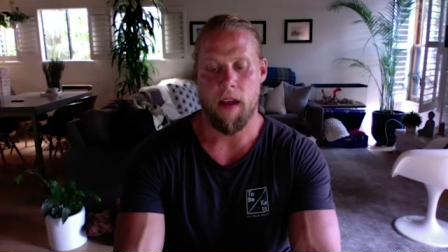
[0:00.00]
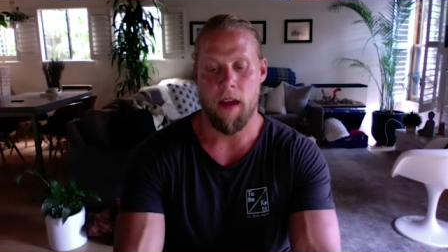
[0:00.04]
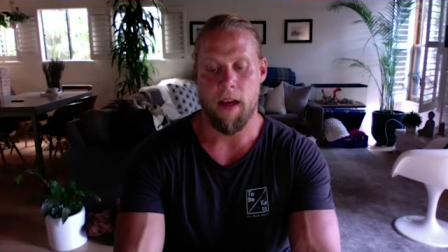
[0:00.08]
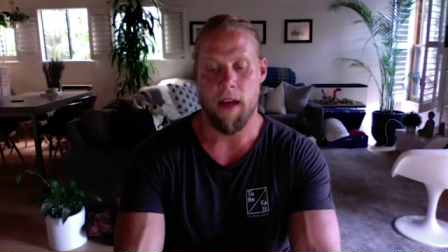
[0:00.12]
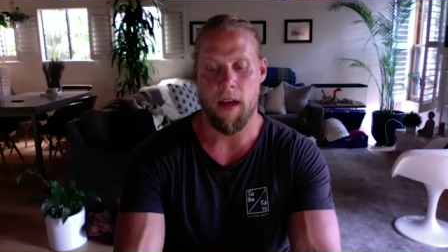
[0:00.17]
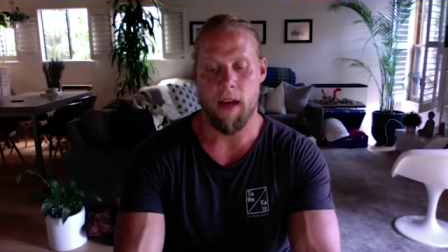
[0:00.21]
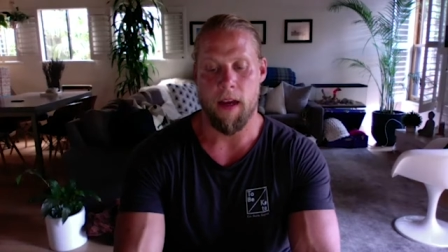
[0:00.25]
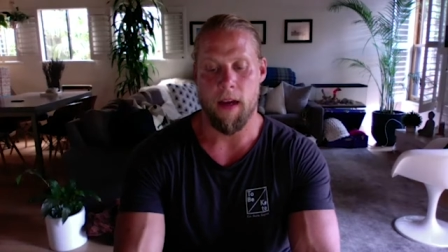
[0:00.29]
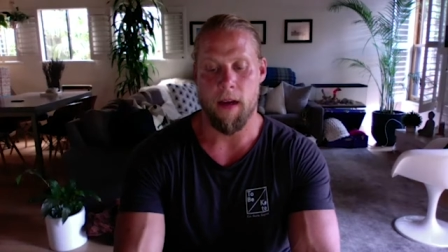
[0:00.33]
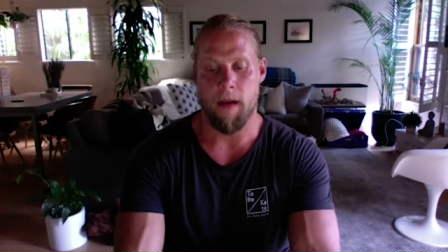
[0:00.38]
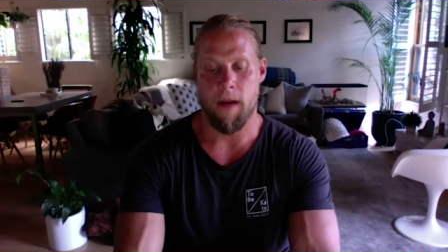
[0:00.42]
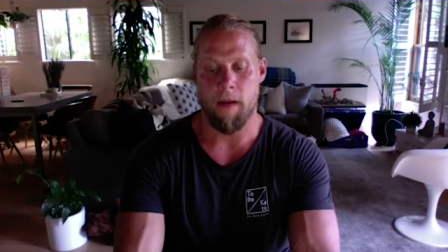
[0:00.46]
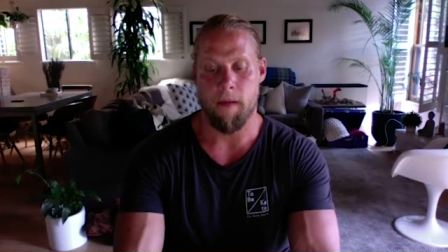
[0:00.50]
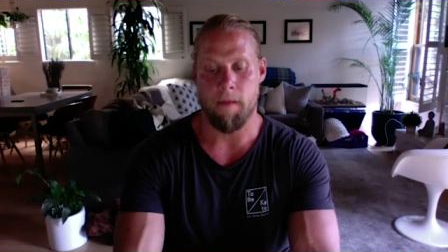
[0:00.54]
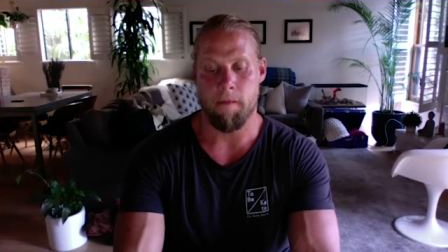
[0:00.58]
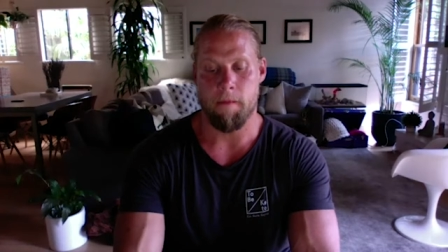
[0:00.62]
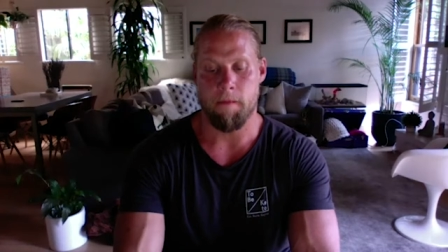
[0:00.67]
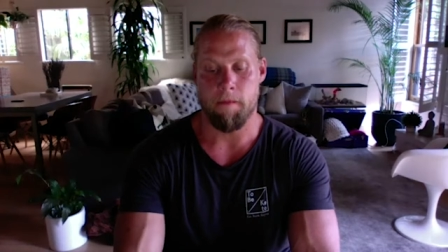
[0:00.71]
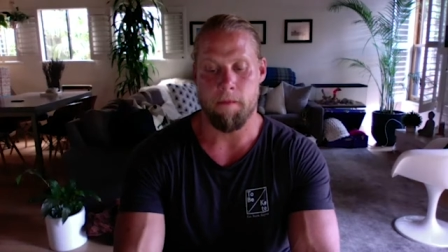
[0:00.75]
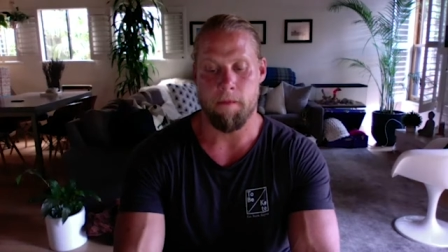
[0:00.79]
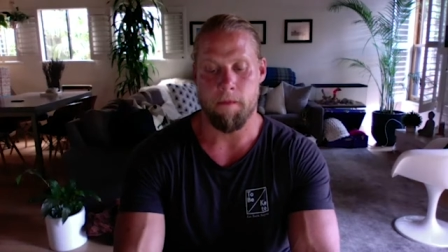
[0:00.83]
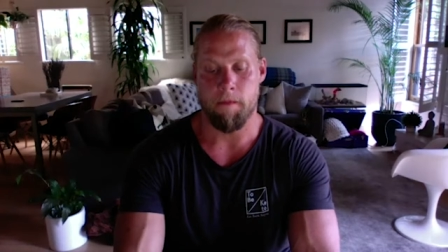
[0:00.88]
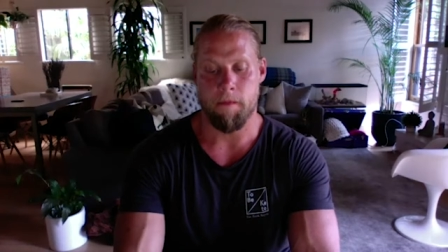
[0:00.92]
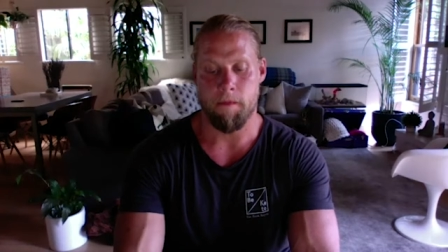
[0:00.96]
Um,
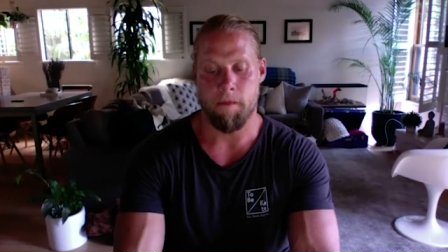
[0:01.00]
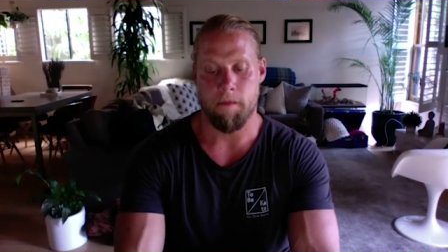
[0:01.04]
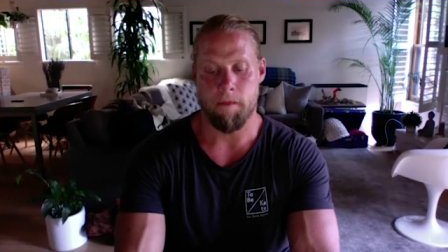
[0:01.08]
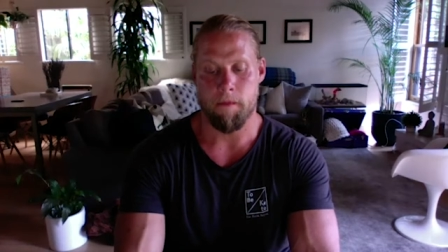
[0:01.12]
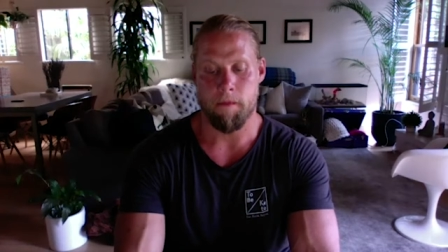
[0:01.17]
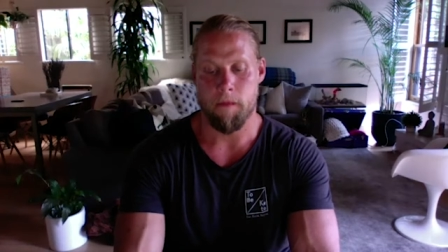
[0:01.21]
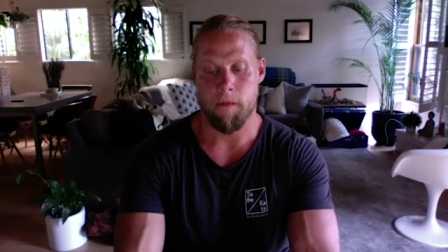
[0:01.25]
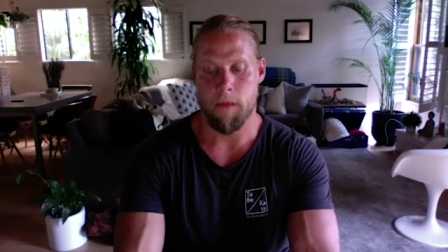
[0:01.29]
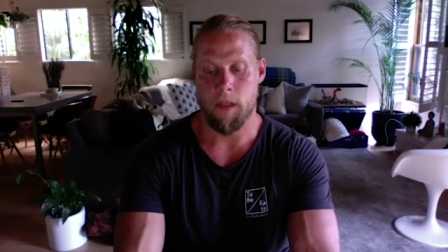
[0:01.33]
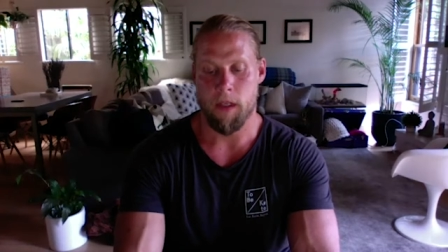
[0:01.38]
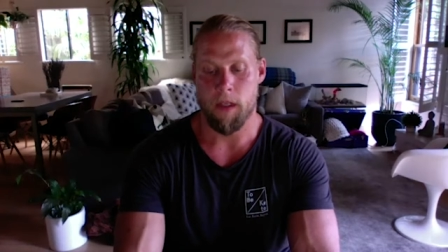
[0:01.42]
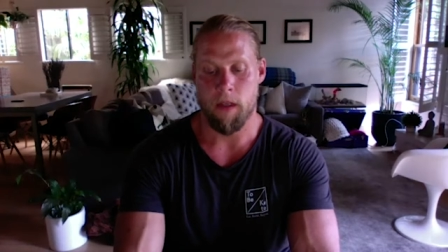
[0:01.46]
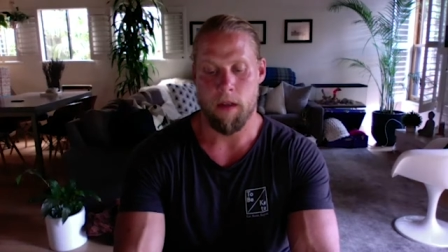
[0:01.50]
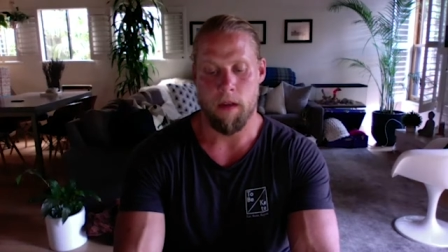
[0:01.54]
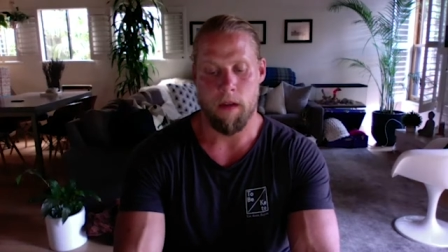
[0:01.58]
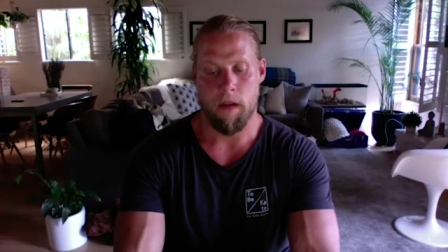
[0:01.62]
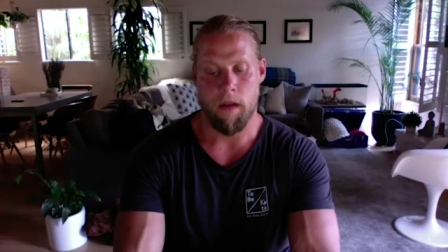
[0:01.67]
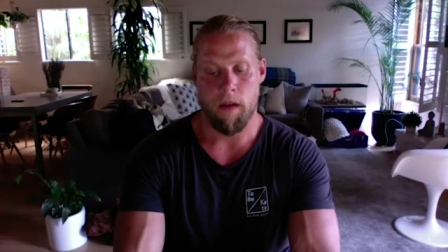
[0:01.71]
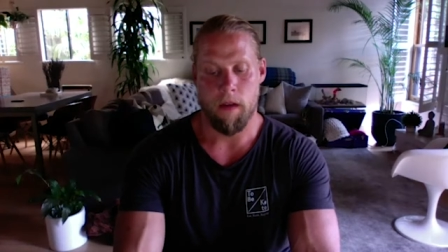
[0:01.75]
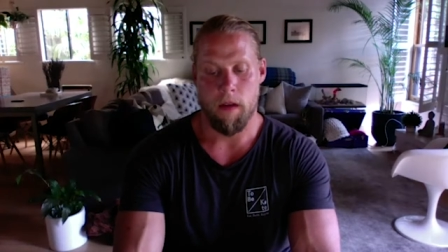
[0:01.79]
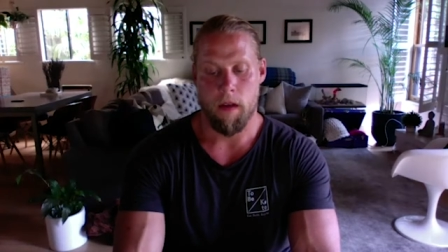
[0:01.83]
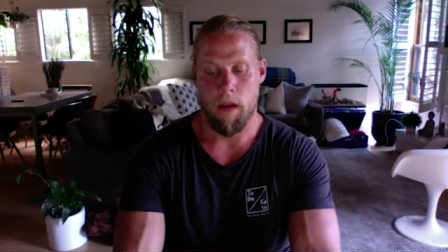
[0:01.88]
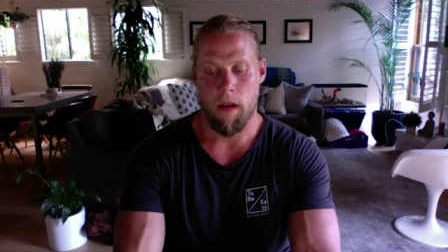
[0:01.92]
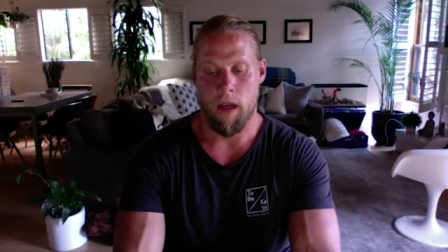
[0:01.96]

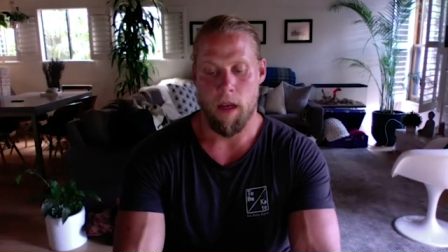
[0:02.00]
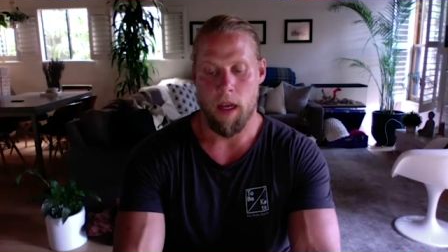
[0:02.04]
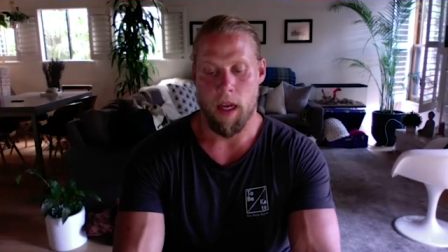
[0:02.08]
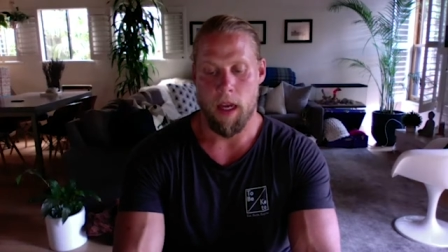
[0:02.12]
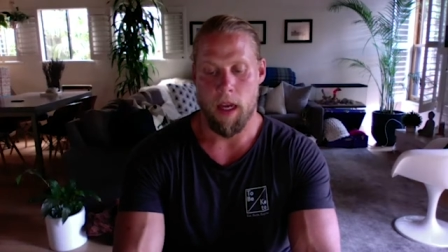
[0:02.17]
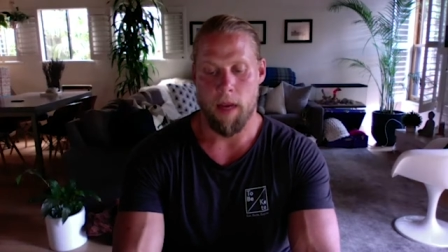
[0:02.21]
I got